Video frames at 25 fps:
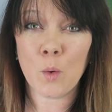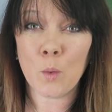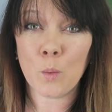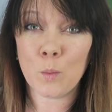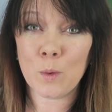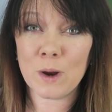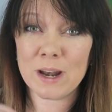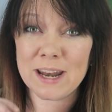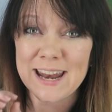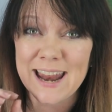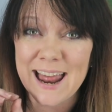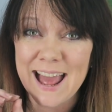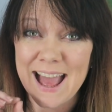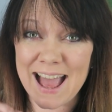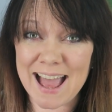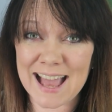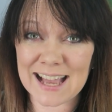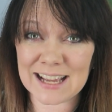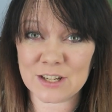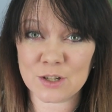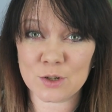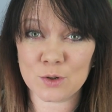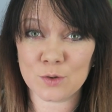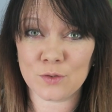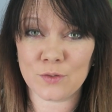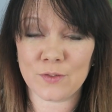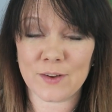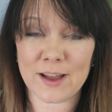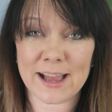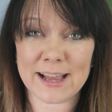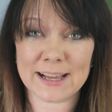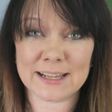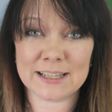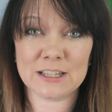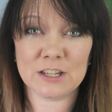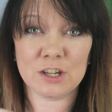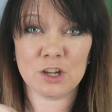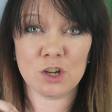When in actual
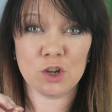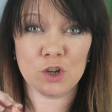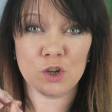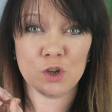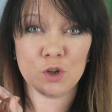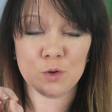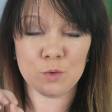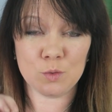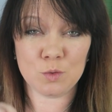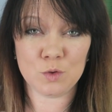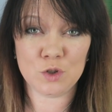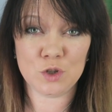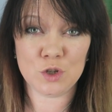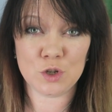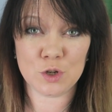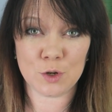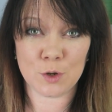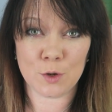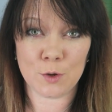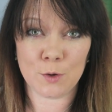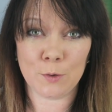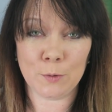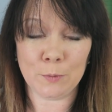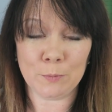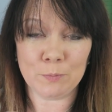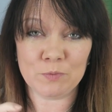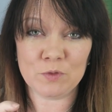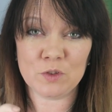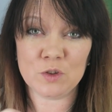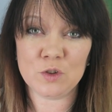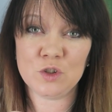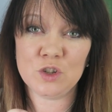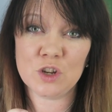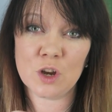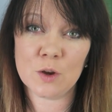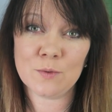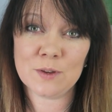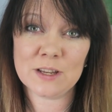fact, you do.
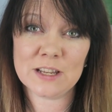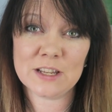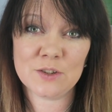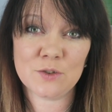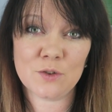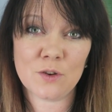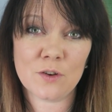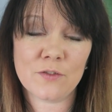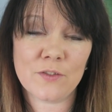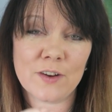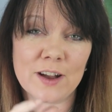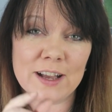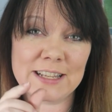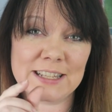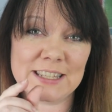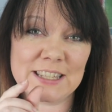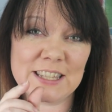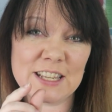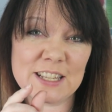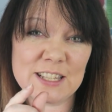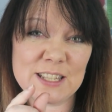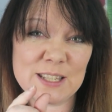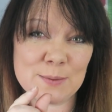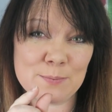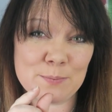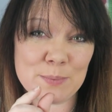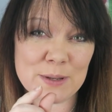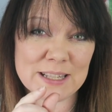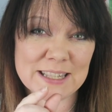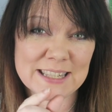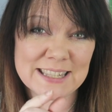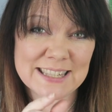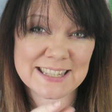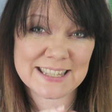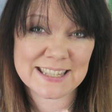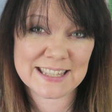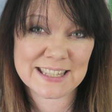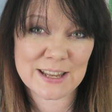You don't need to revise the
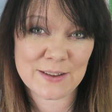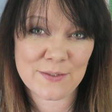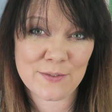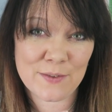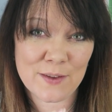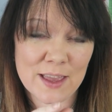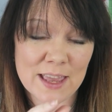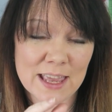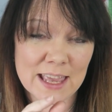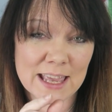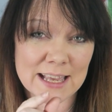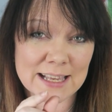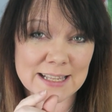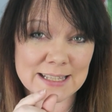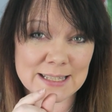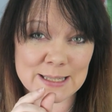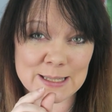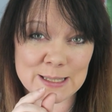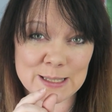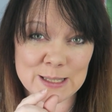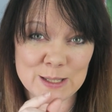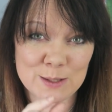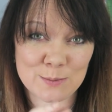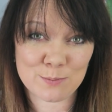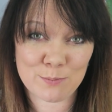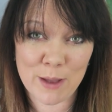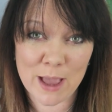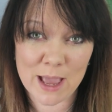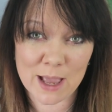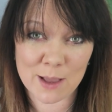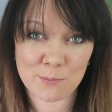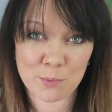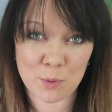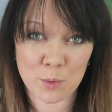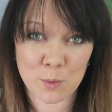specific spec